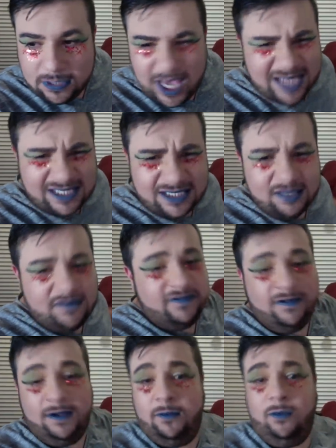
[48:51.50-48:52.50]
Yes? Oh,
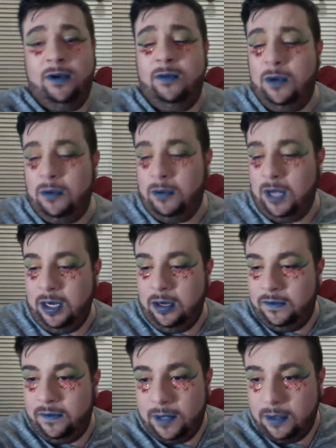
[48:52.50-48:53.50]
fuck. What do I
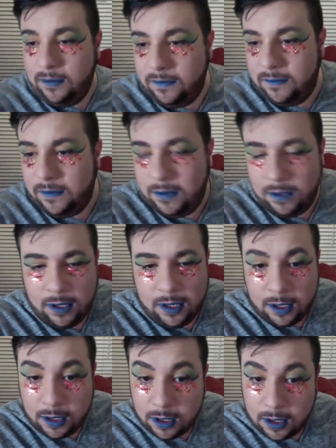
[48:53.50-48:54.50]
know, to be honest?
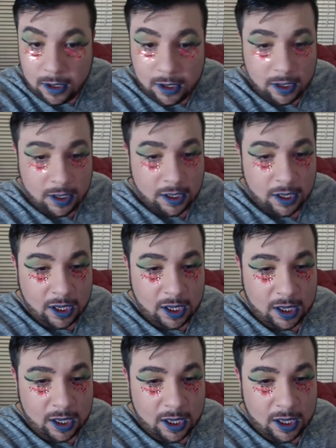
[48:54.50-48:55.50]

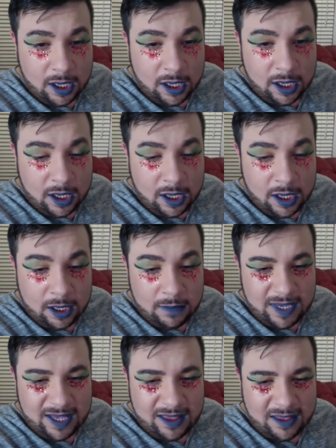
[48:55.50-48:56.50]

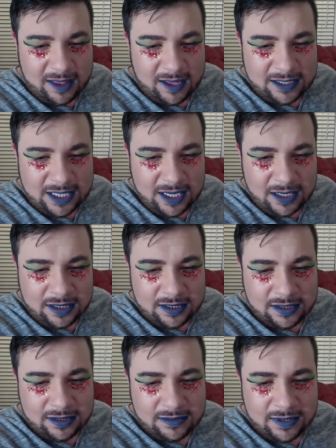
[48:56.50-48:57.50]
I think that's
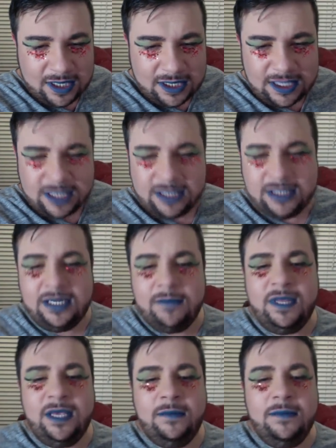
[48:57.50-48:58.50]
it. Why is there
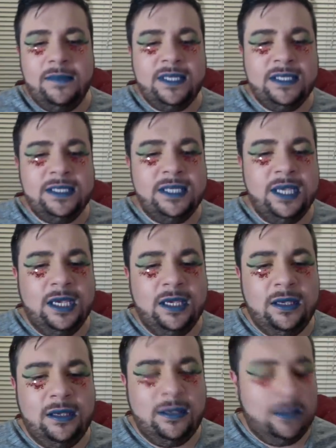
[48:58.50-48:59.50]
something
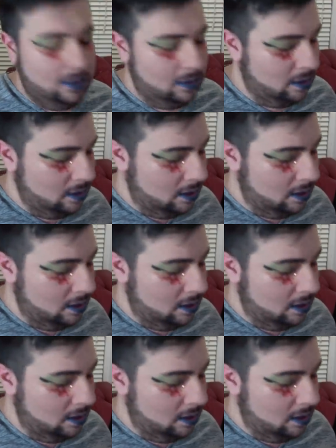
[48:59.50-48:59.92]
missing?